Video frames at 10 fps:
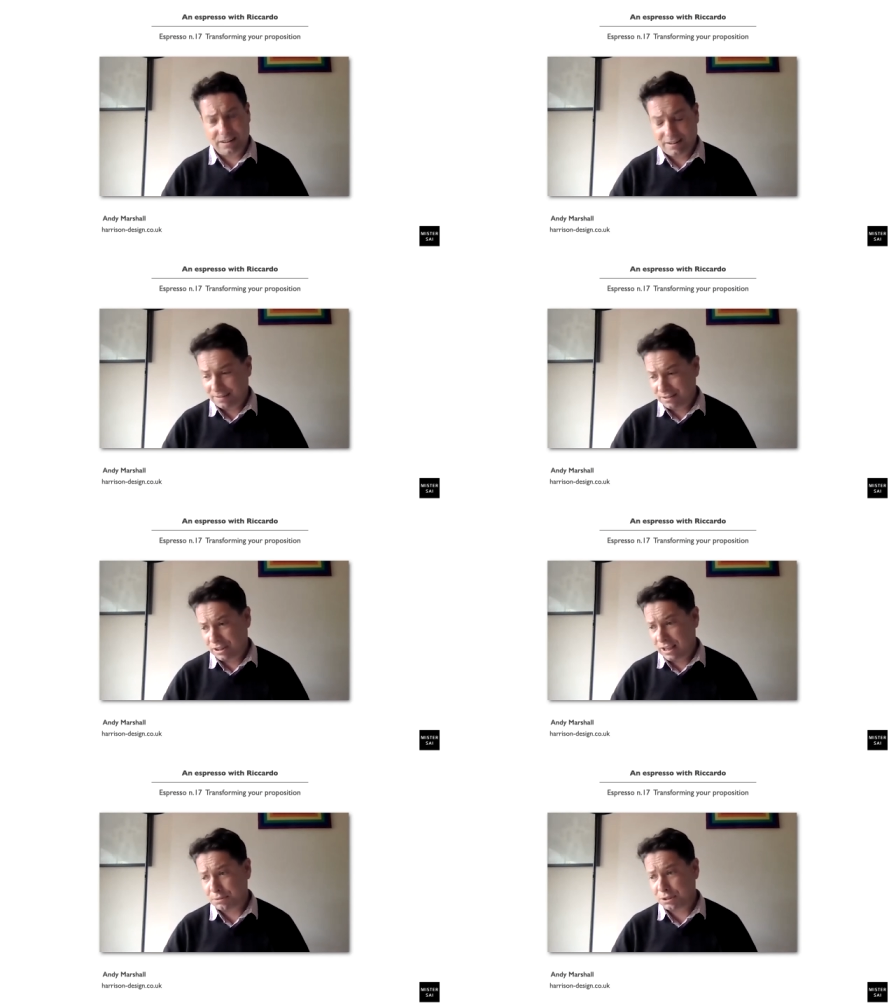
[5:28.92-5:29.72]
their
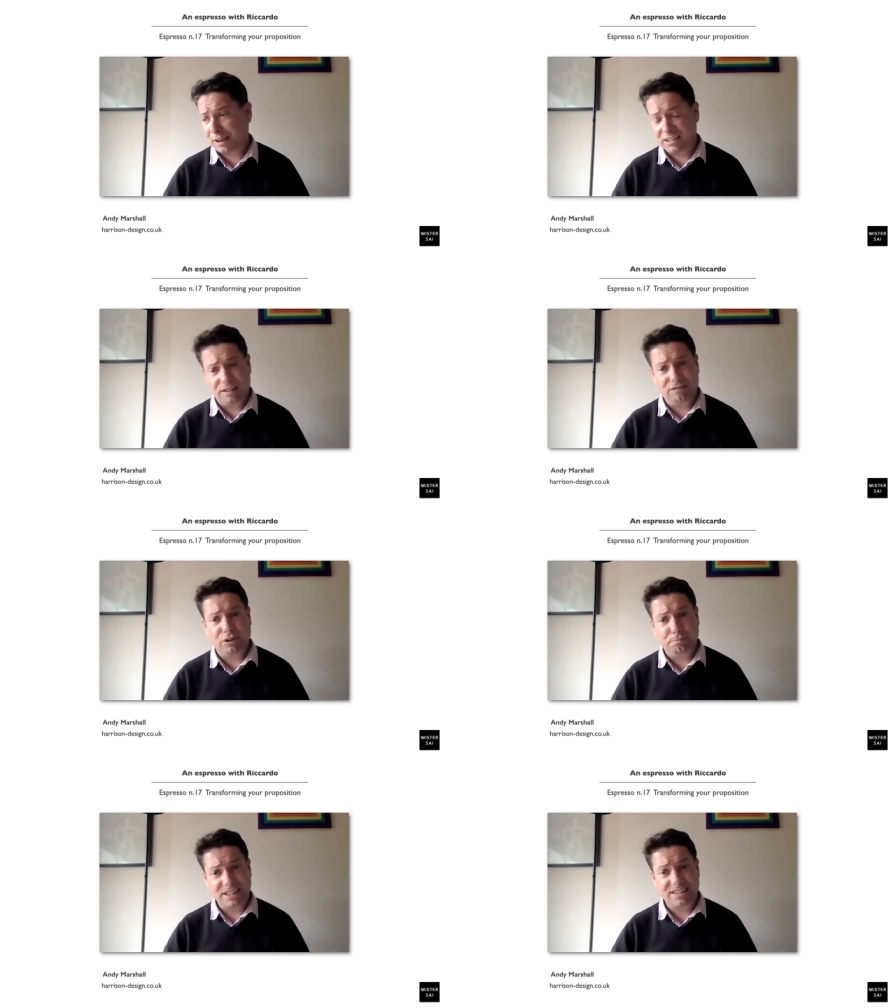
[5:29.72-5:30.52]
perspective on
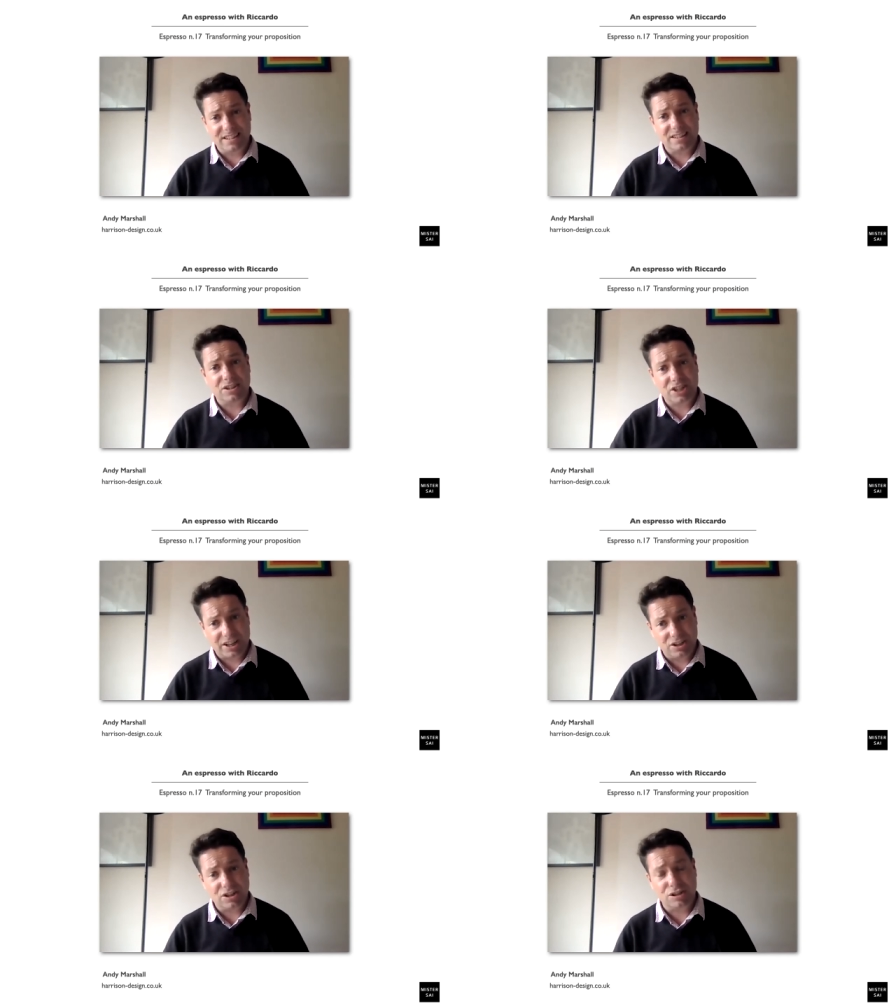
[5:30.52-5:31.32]
business has
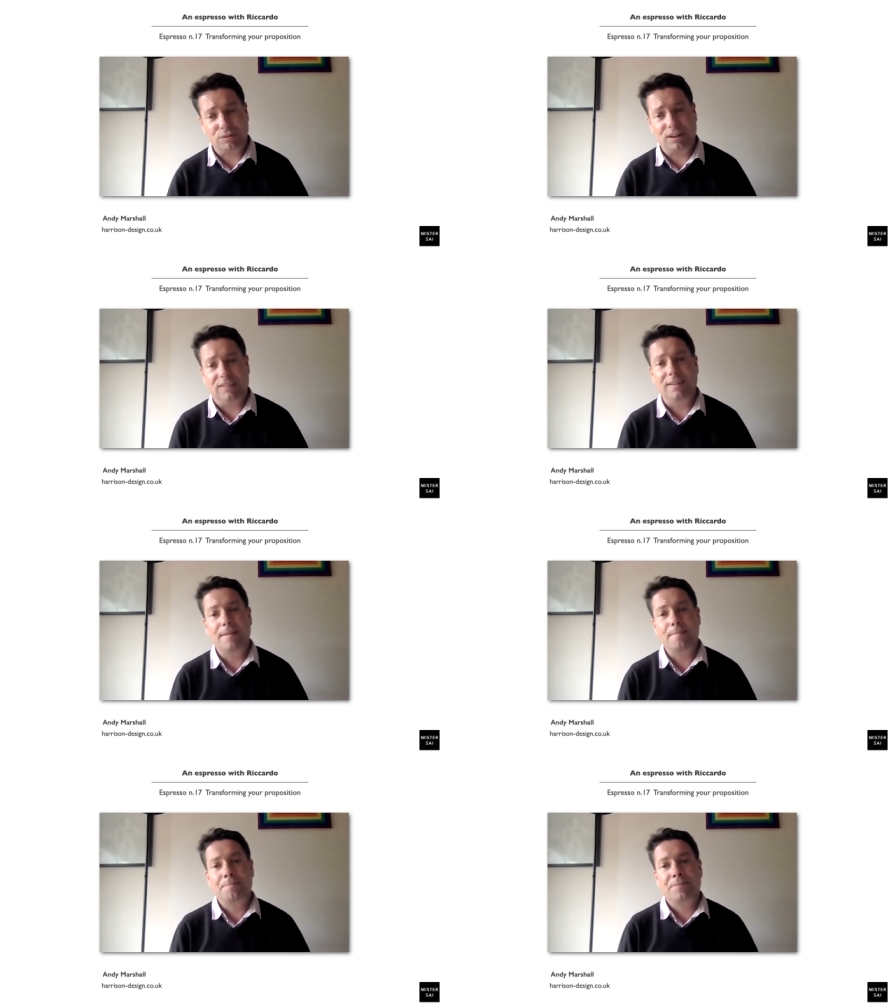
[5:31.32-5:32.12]
changed as well.
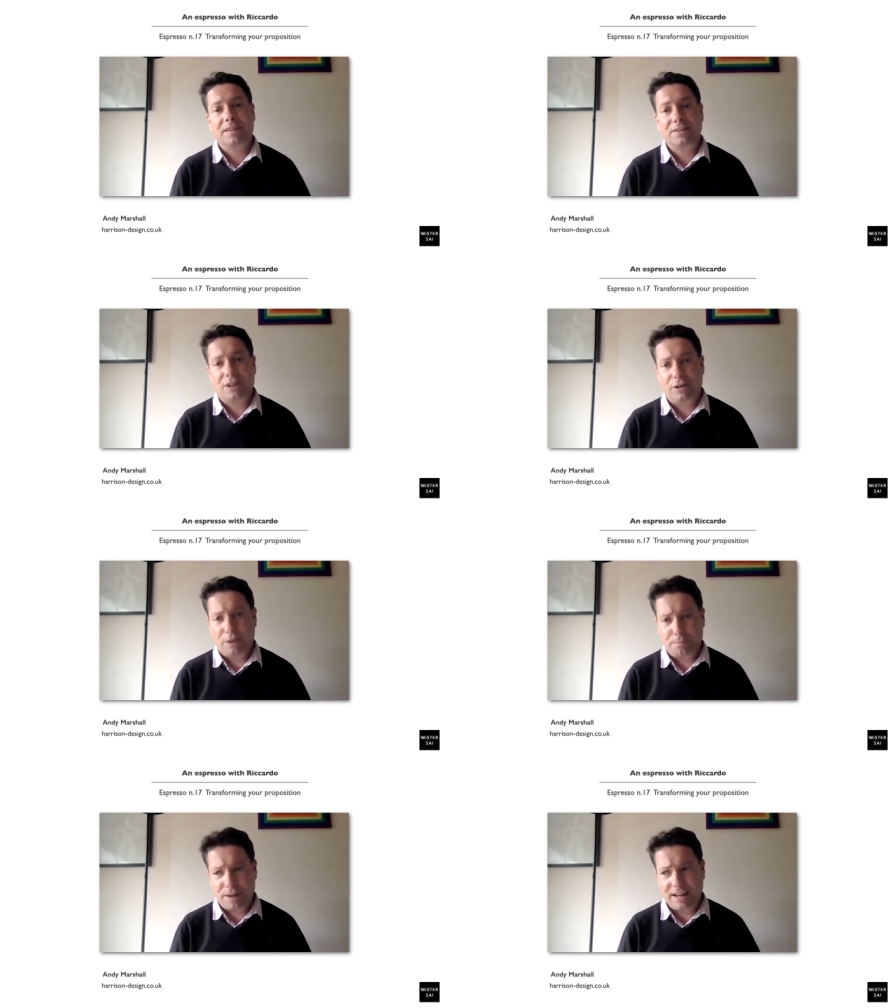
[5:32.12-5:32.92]
So a
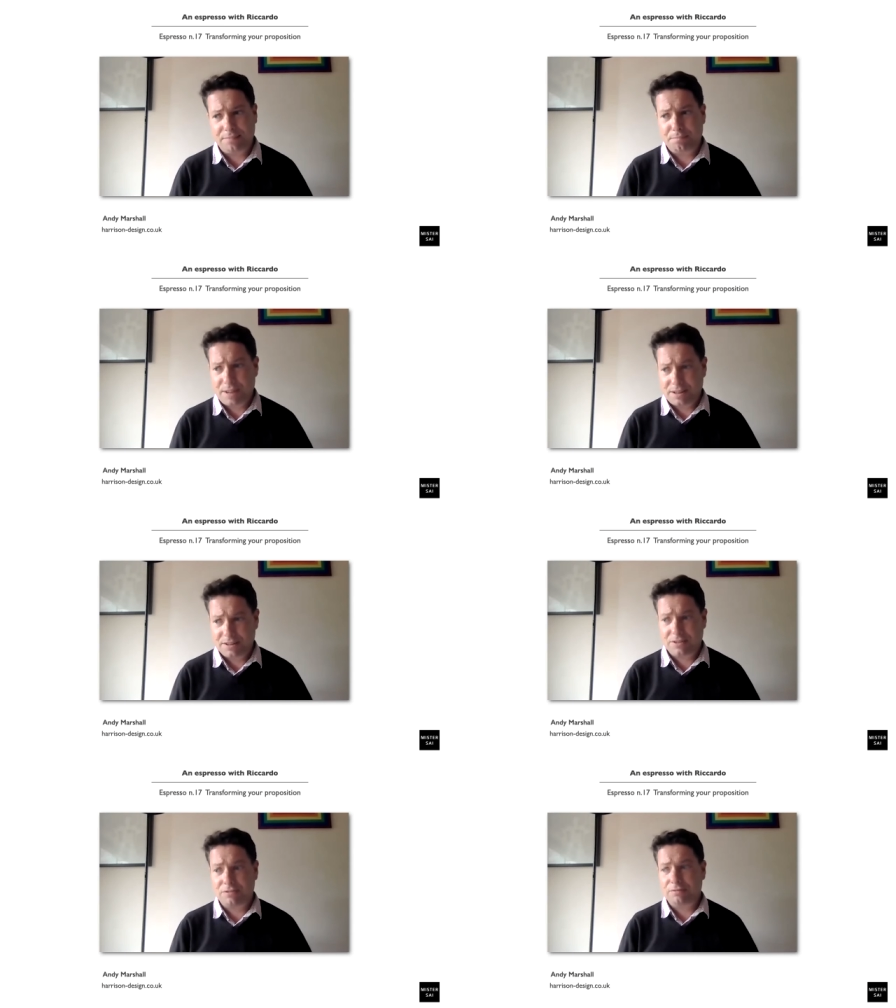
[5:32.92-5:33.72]
brand
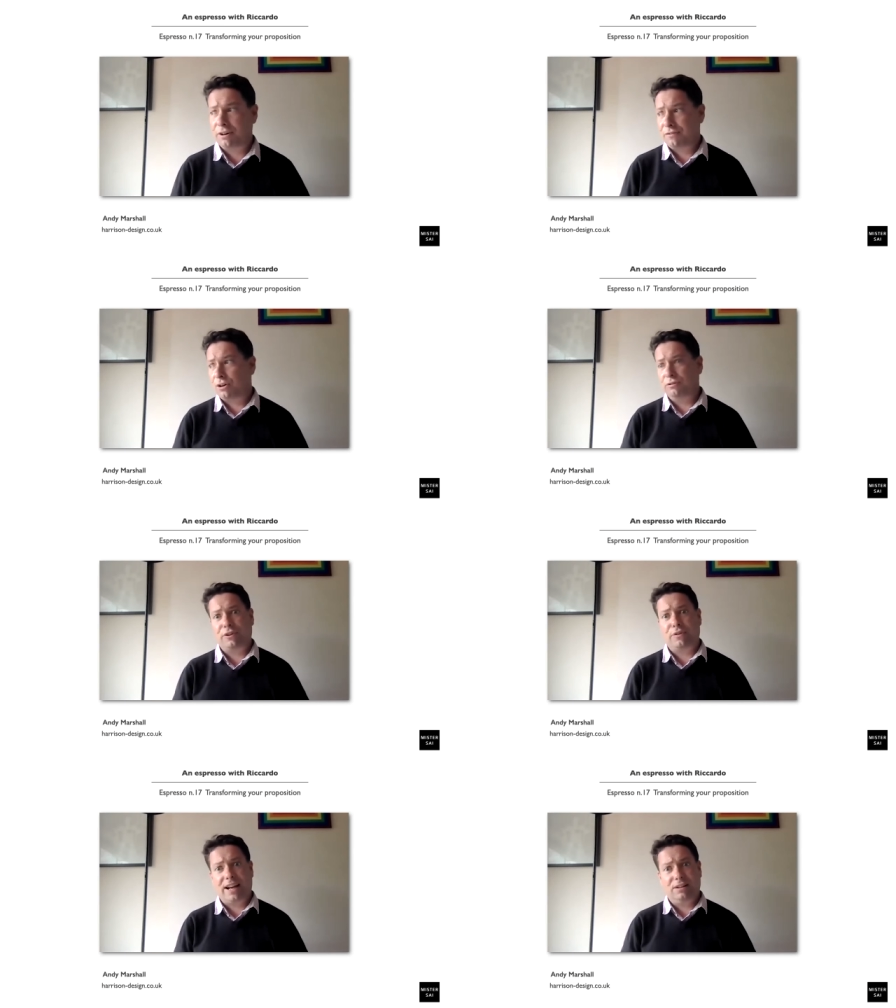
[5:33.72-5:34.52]
must revolve
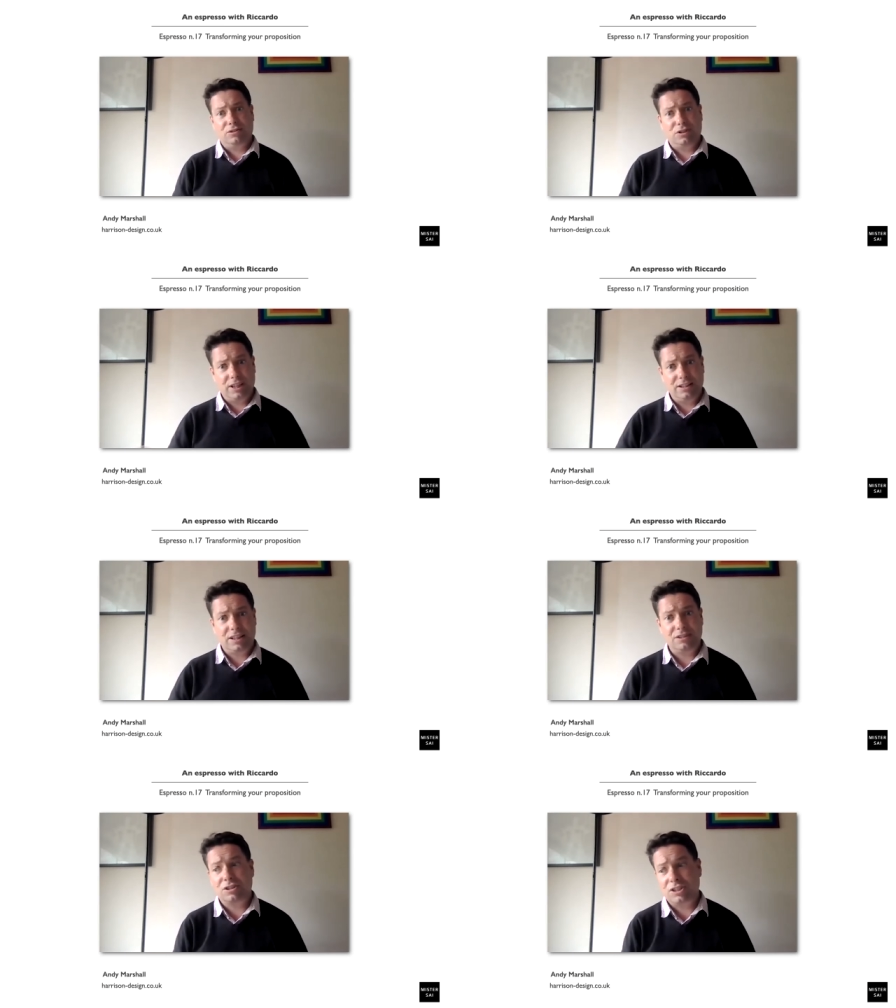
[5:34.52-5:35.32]
around these things
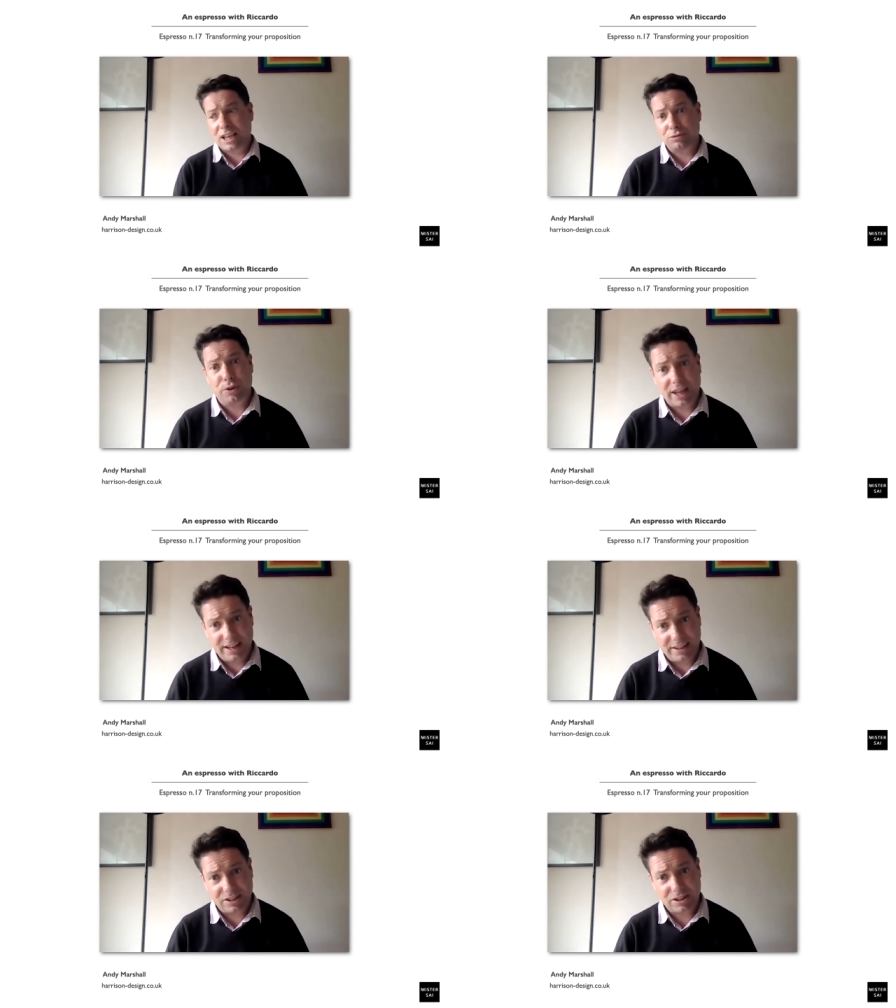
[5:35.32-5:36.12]
because that's what they're here to
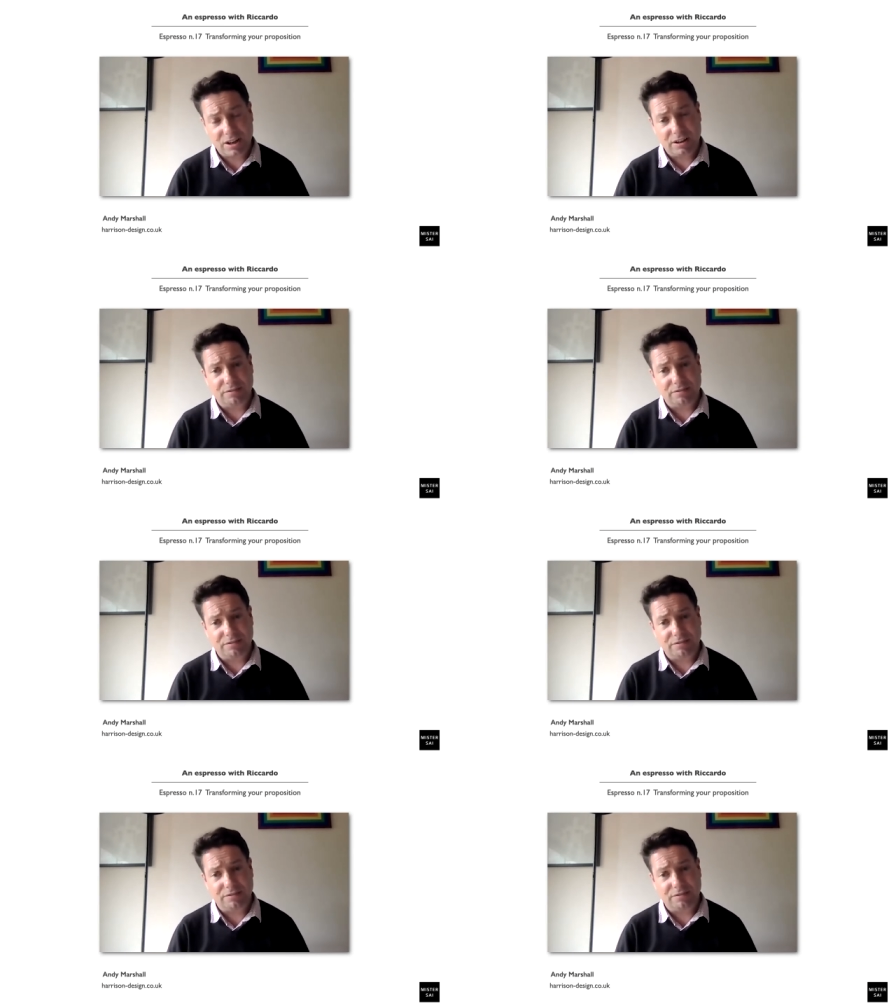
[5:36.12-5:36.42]
serve.